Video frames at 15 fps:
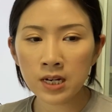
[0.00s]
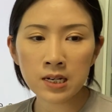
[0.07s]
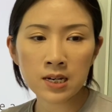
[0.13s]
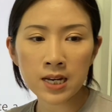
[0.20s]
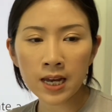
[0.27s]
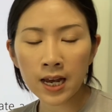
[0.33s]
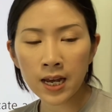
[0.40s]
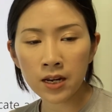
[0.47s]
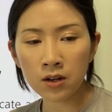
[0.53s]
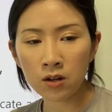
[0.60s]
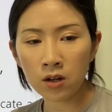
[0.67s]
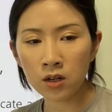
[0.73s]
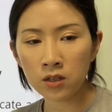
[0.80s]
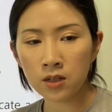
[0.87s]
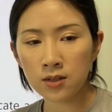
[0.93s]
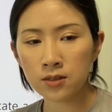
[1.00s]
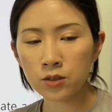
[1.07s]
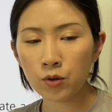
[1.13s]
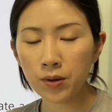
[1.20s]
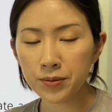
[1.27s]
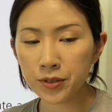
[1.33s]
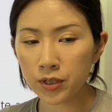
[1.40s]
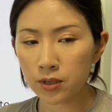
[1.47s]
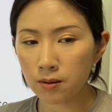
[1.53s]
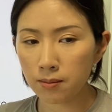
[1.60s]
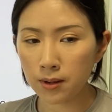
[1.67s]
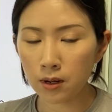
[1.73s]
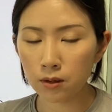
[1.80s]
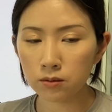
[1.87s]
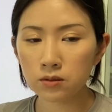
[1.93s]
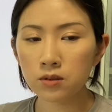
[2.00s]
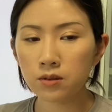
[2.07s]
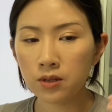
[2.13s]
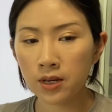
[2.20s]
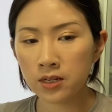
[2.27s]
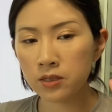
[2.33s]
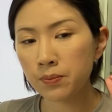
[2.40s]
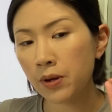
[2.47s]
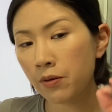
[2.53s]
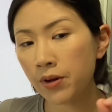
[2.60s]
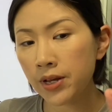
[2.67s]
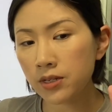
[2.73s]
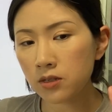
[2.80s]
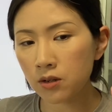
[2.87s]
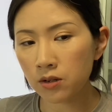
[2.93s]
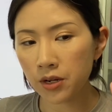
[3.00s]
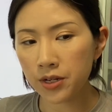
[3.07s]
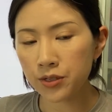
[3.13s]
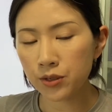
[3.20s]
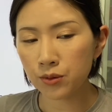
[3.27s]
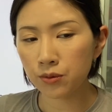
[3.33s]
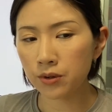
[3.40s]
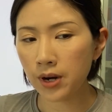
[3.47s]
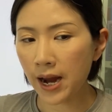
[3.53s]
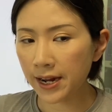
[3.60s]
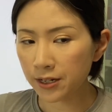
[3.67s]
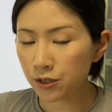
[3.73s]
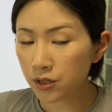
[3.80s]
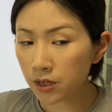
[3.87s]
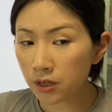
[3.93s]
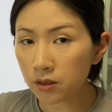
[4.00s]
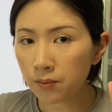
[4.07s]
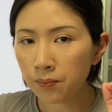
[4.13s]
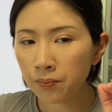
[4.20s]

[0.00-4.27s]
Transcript: indicate a description about the experience, condition, or action,